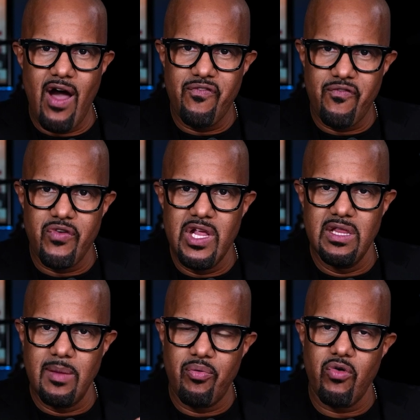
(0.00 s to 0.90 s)
freaking
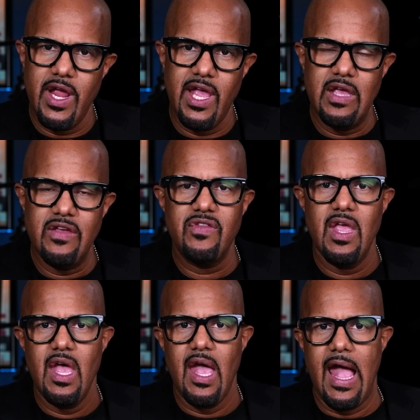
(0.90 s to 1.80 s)
depraved
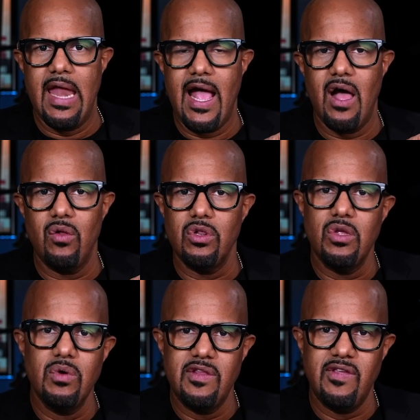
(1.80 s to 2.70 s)
and how
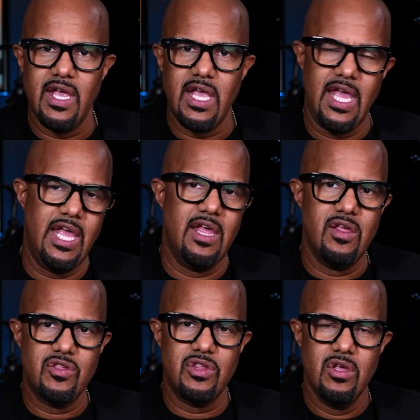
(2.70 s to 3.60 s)
lunatic
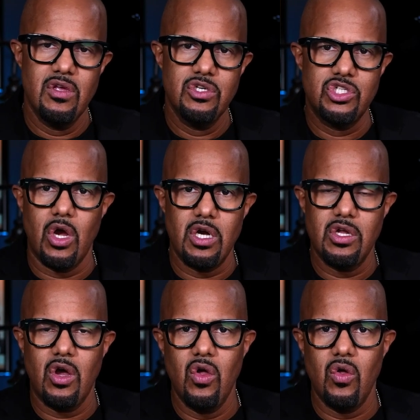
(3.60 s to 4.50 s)
is Sean
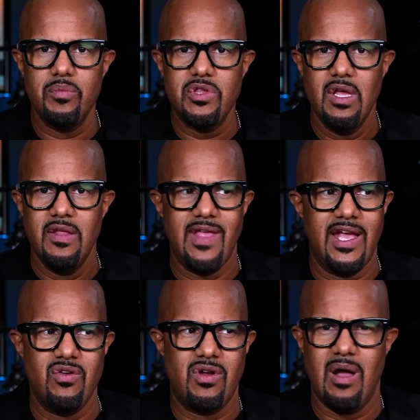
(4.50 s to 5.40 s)
Combs that
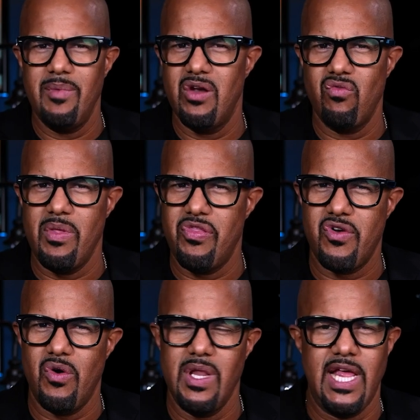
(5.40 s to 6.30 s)
you're coming in a room and
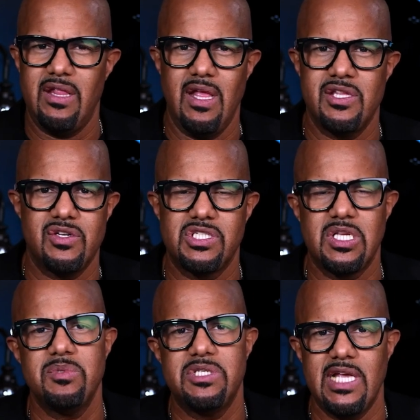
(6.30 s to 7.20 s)
throwing, like, is there
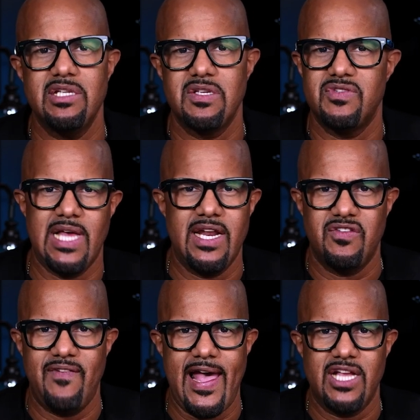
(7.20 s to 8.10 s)
some sense of
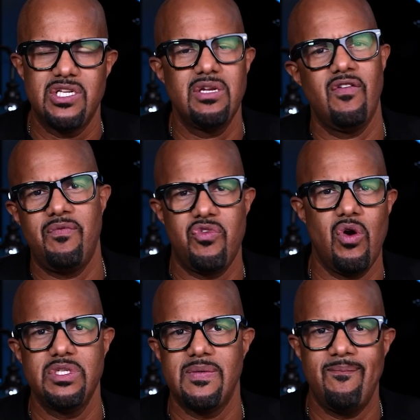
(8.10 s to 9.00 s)
satisfaction of
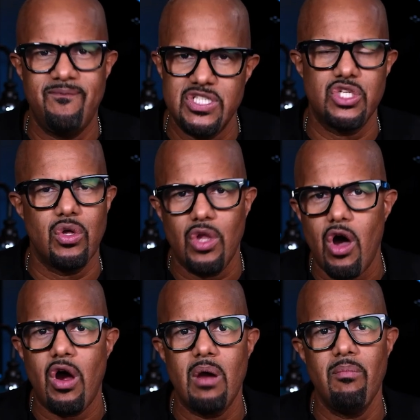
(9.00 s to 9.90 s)
throwing some physical
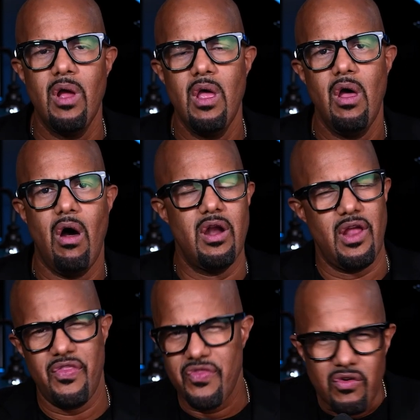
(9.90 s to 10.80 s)
harm on a
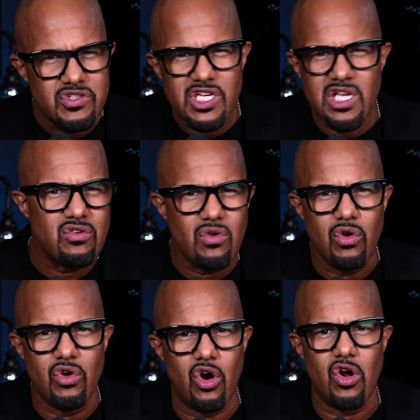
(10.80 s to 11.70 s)

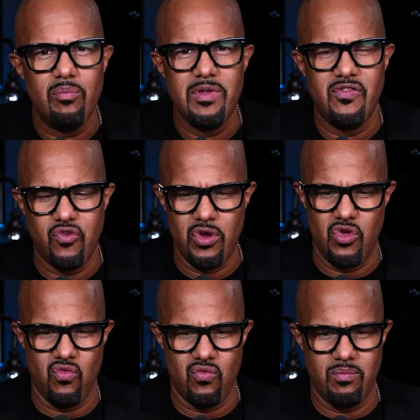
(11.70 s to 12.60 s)
13-year-old girl before
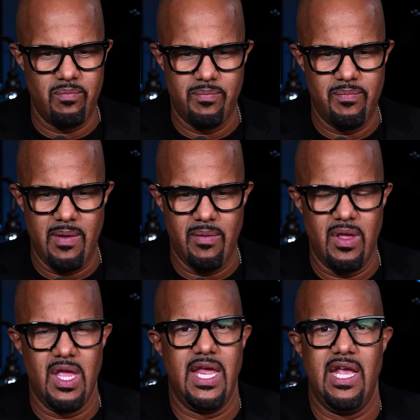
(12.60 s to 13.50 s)
you,
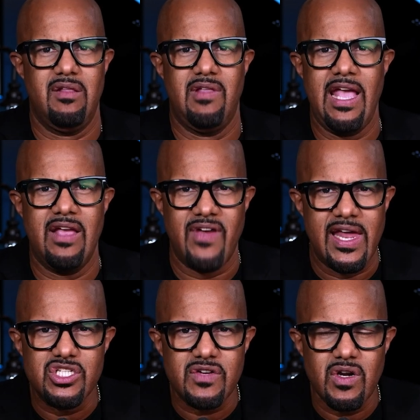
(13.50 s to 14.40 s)
like, take
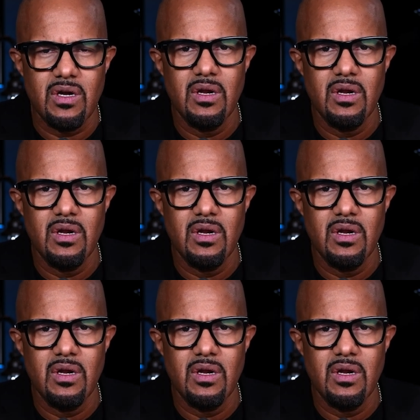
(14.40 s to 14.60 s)
advantage of her?